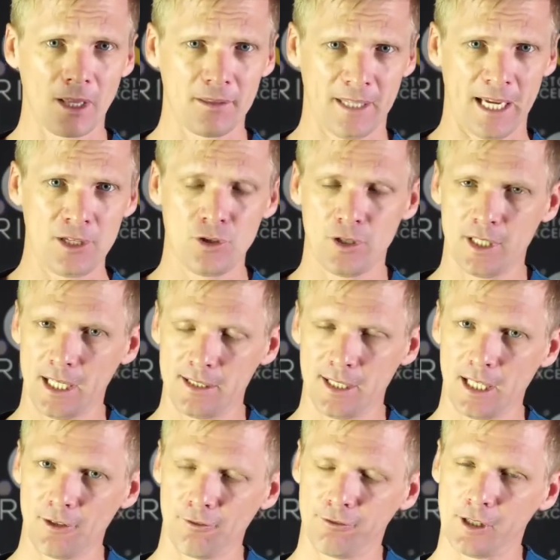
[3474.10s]
then you need to
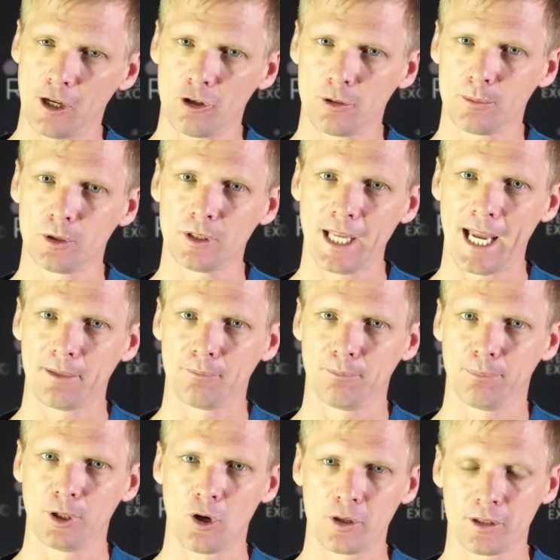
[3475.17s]
get flowable
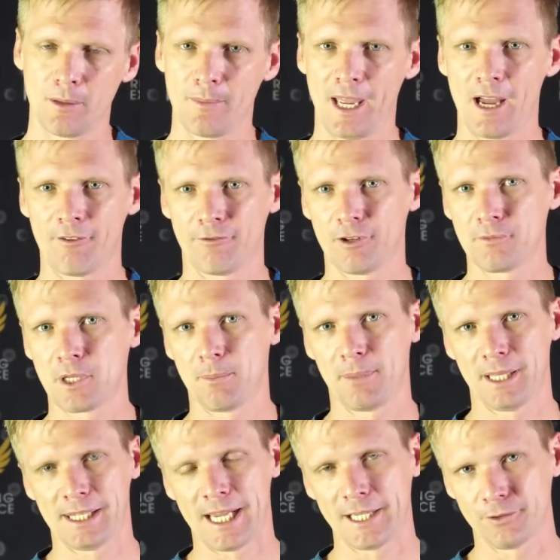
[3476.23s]
and block them out from the
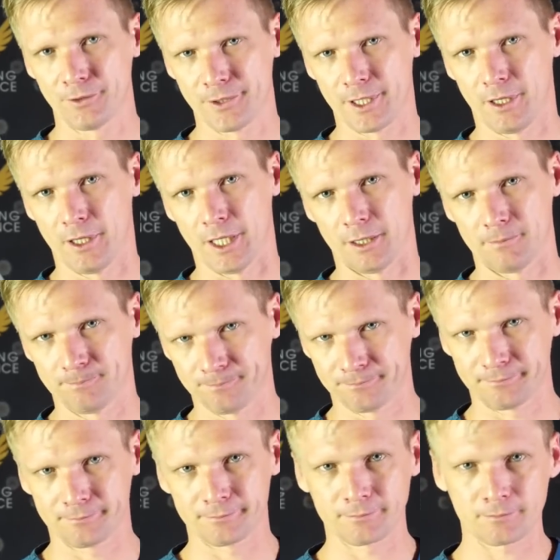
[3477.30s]
palatal side
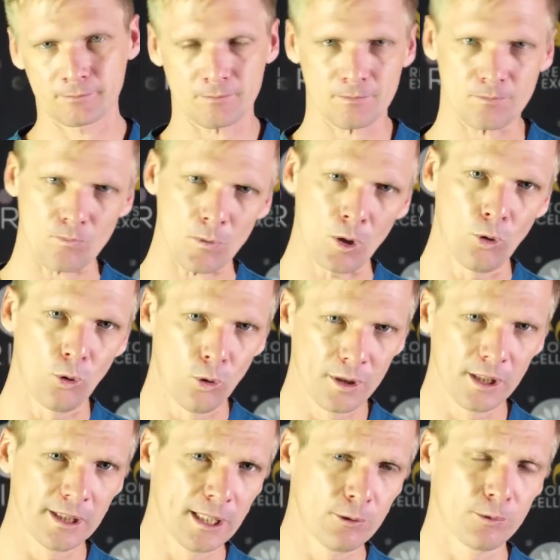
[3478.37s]
or
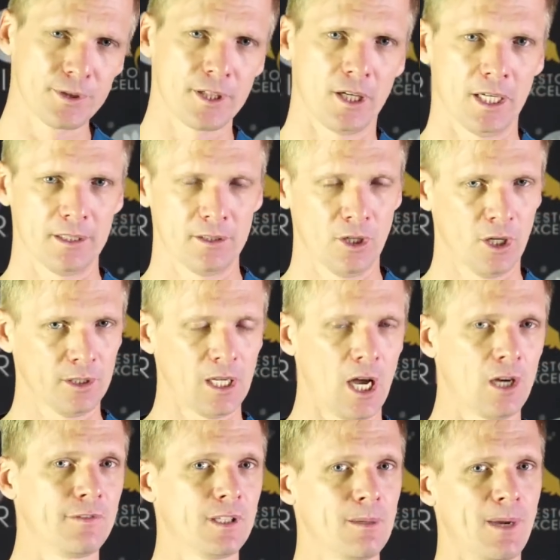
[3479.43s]
the lingual side. Not
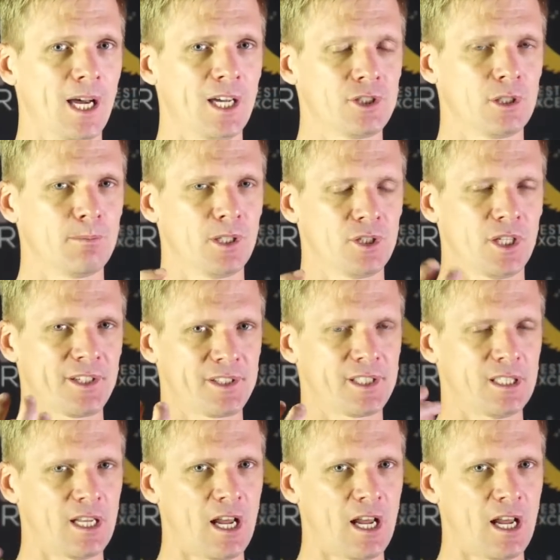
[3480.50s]
over the margin, but just